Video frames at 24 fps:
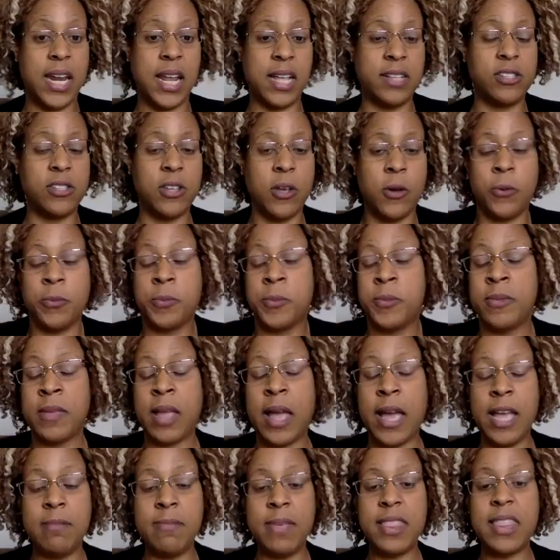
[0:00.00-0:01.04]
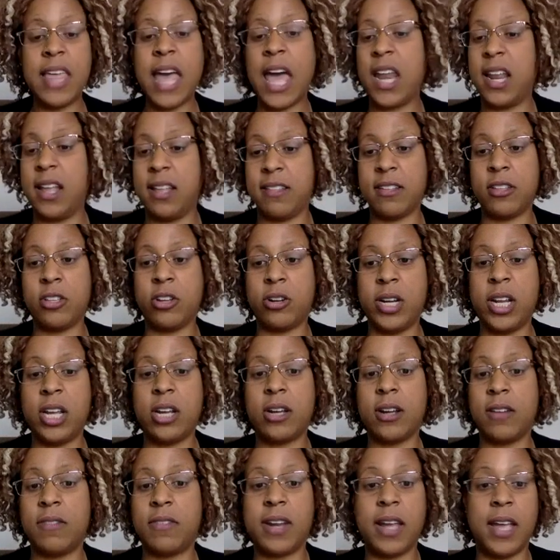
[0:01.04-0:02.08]
And so I admit that it's a learning
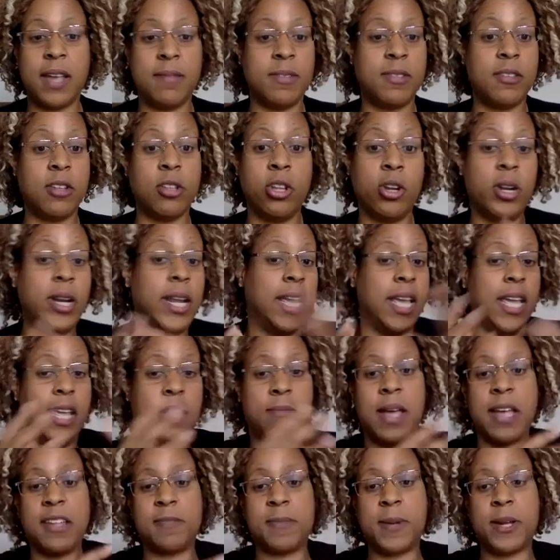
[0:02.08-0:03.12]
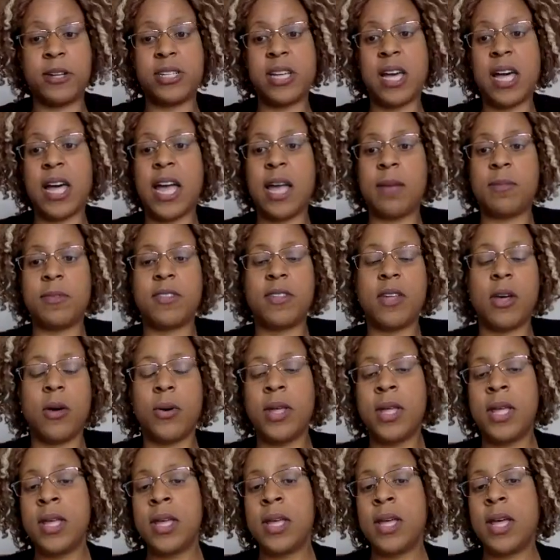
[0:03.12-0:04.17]
curve, and I'm still learning in my spare time. So
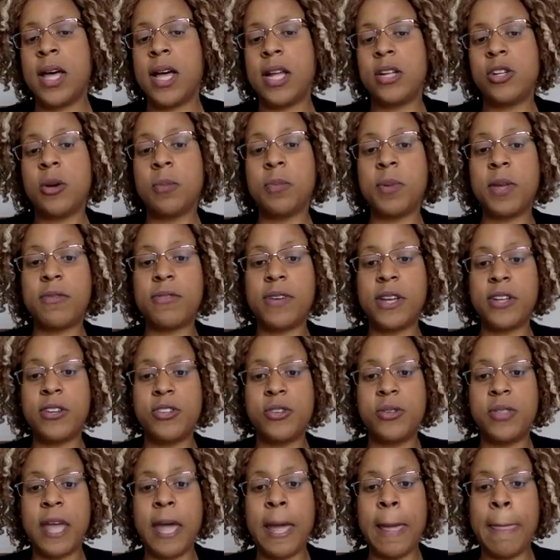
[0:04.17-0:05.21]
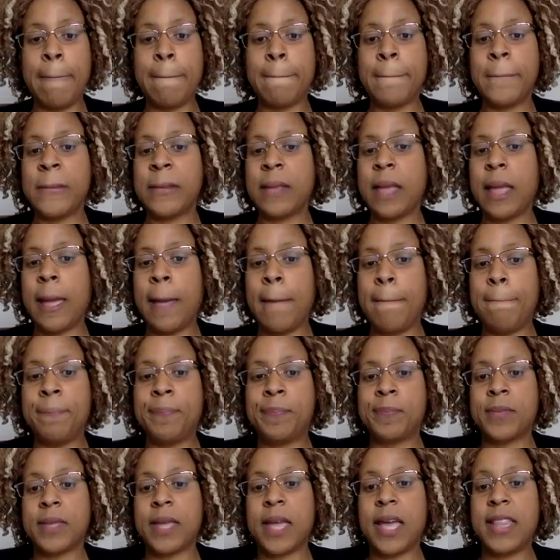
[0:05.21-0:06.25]
don't be afraid to do that.
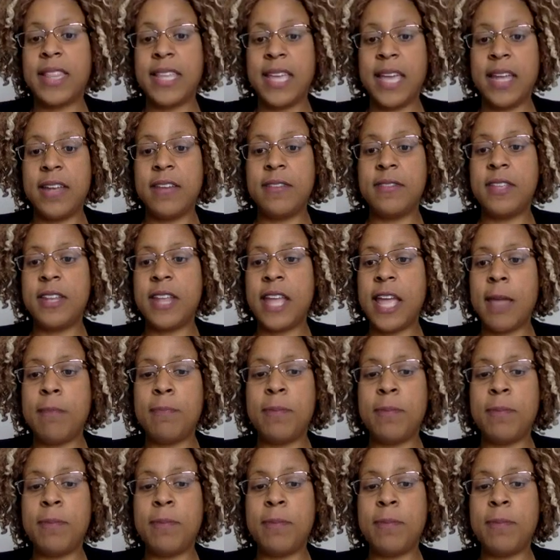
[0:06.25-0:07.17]
At the end of the day,